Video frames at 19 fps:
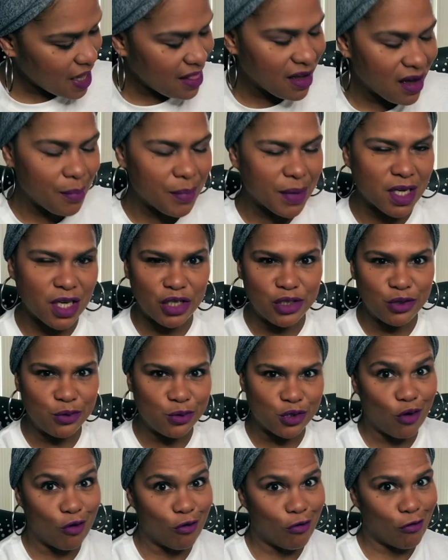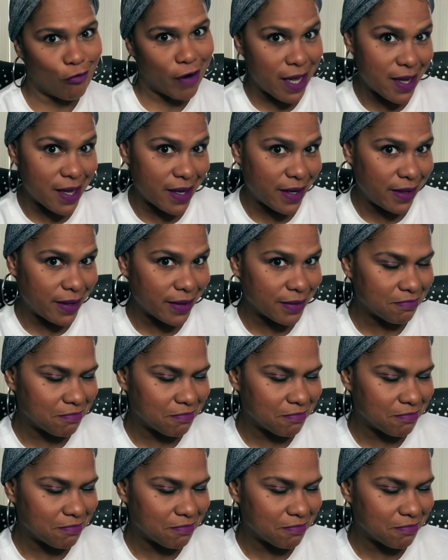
think I'm gonna use red.